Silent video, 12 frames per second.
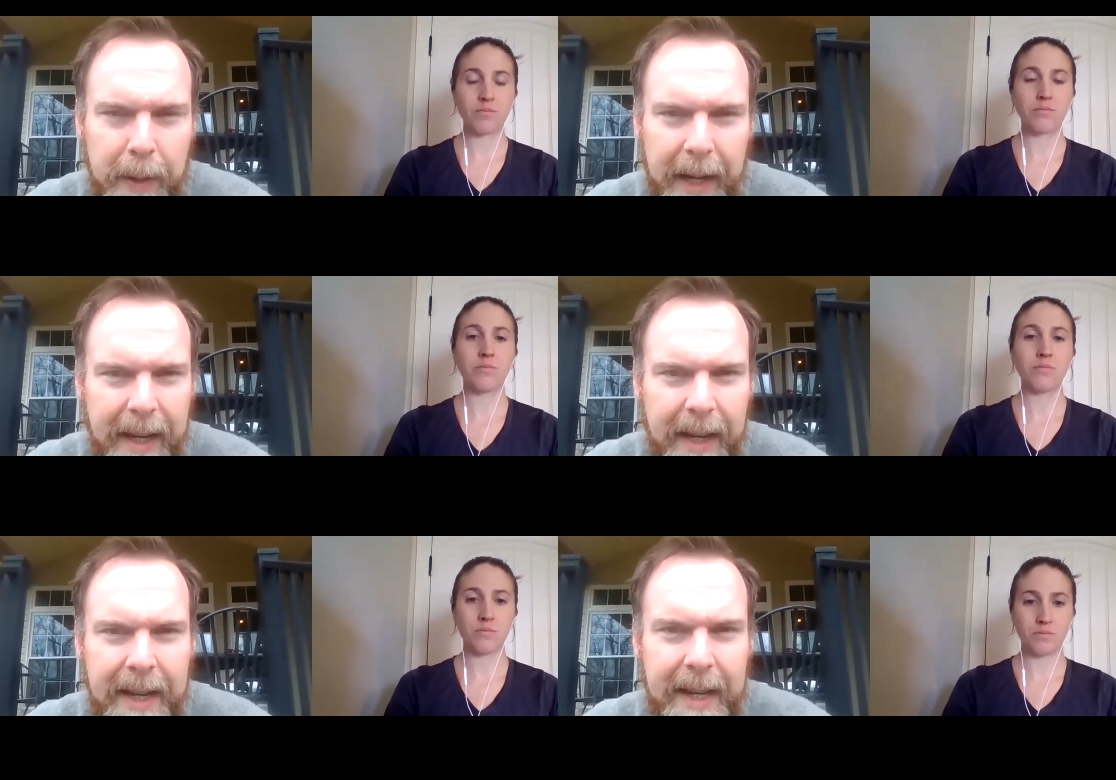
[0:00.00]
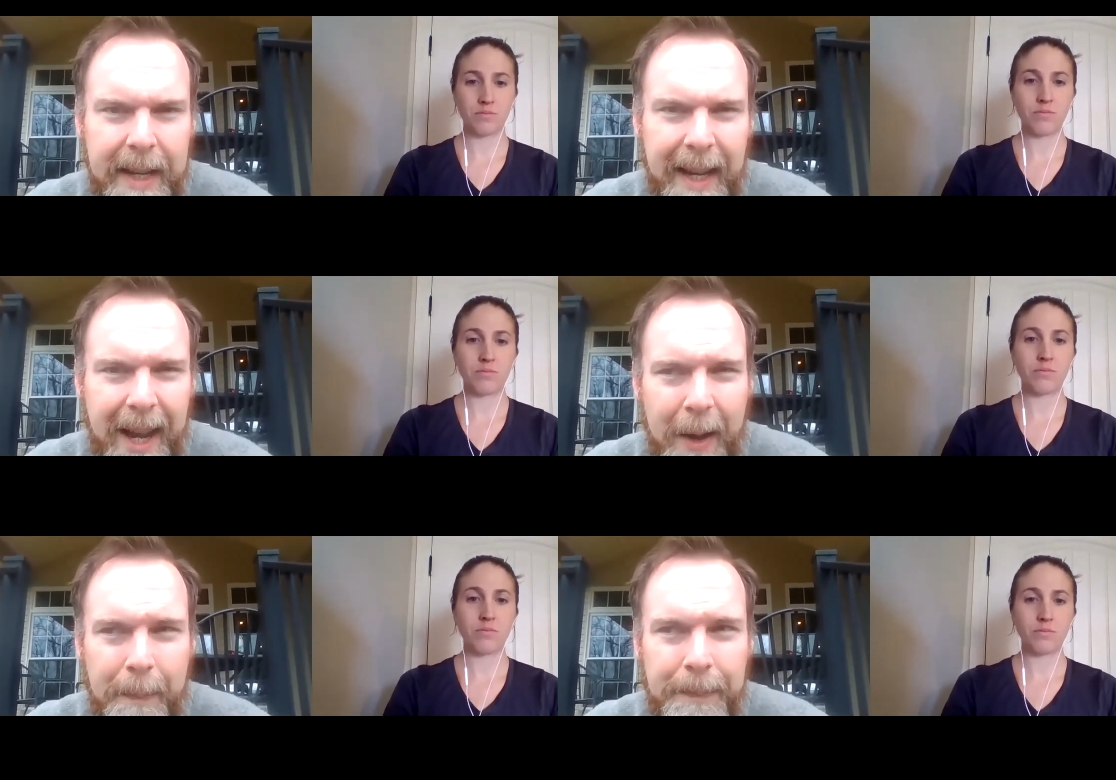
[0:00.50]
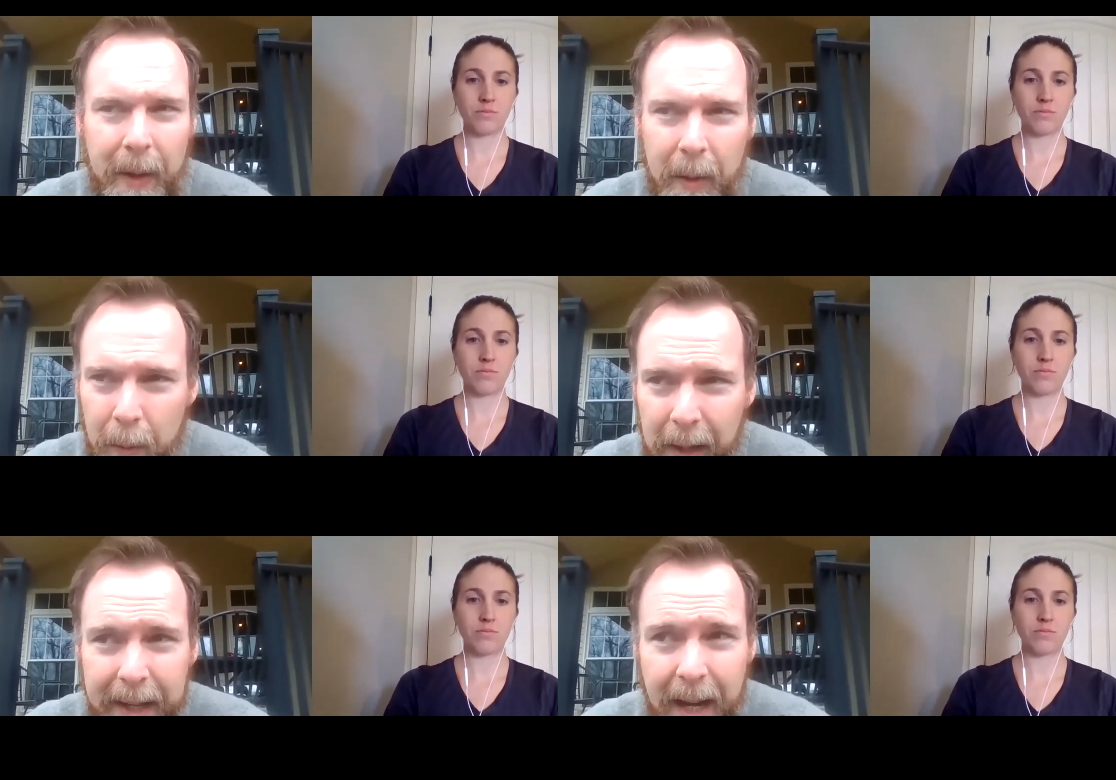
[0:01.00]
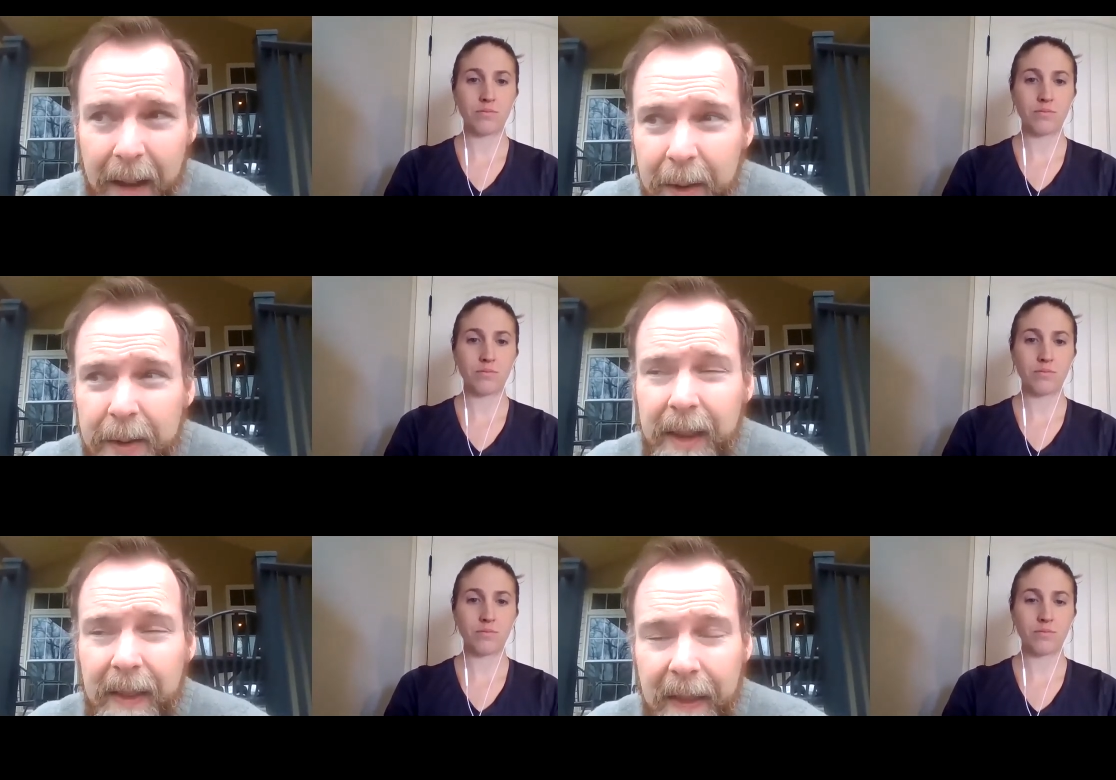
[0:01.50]
Speaker 1: But um, really,
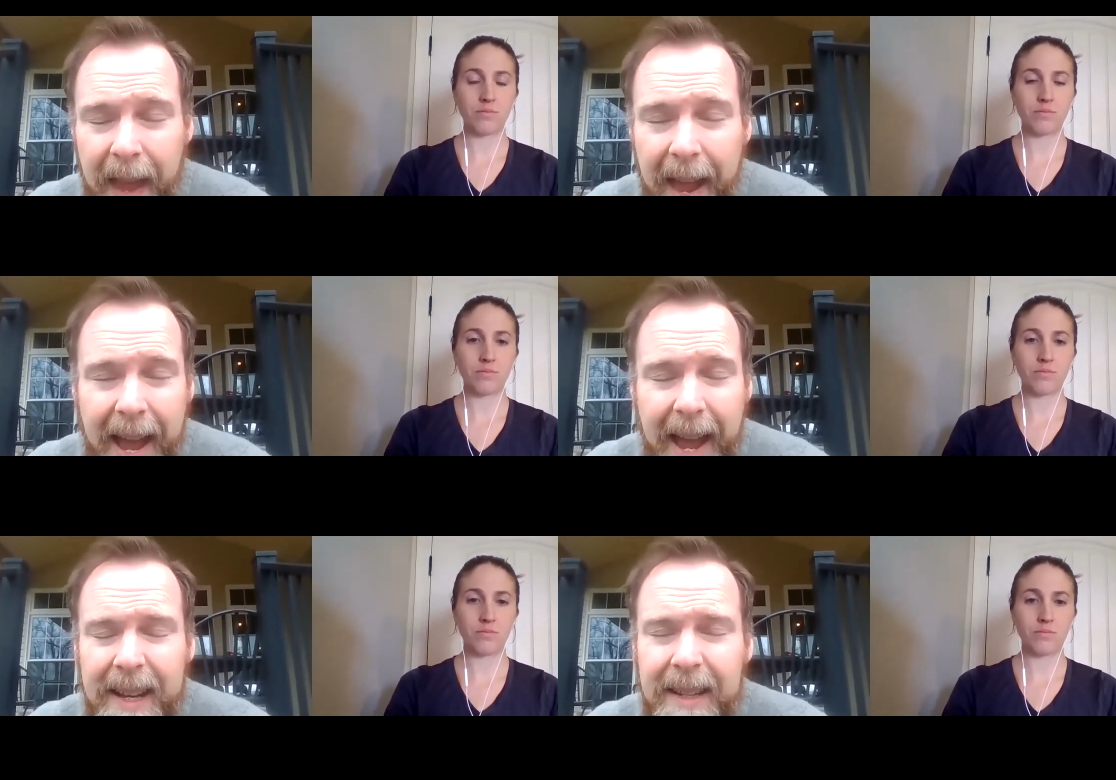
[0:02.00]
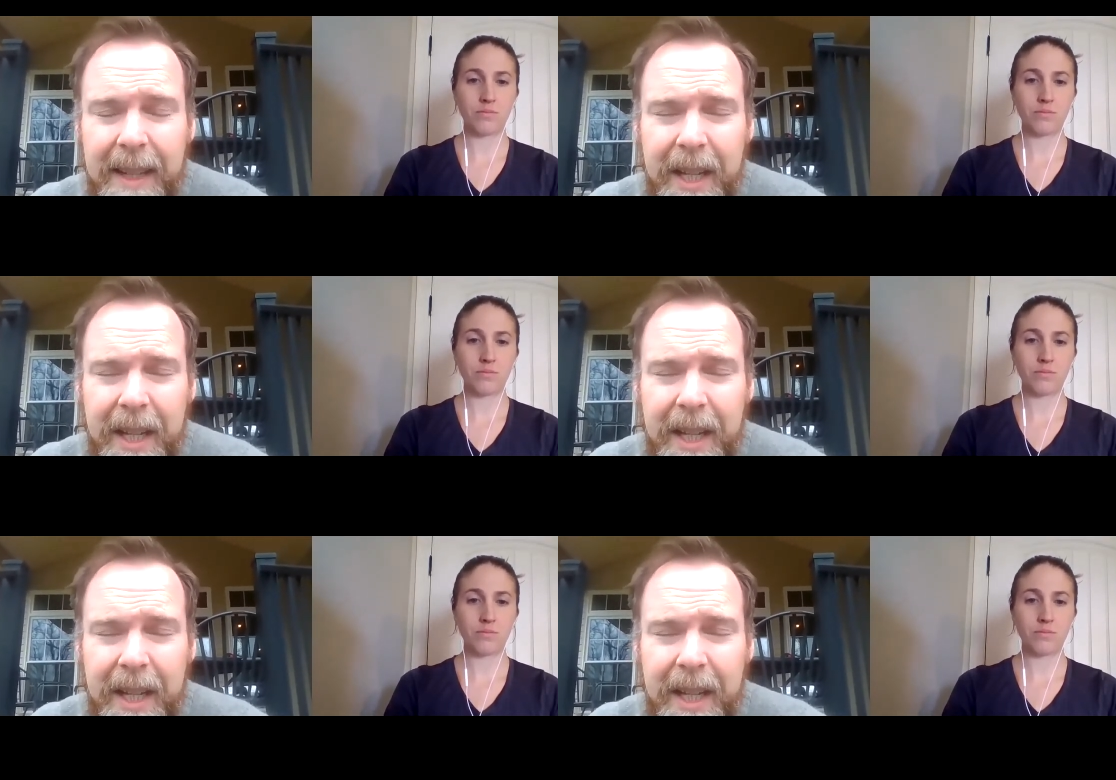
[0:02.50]
other than that,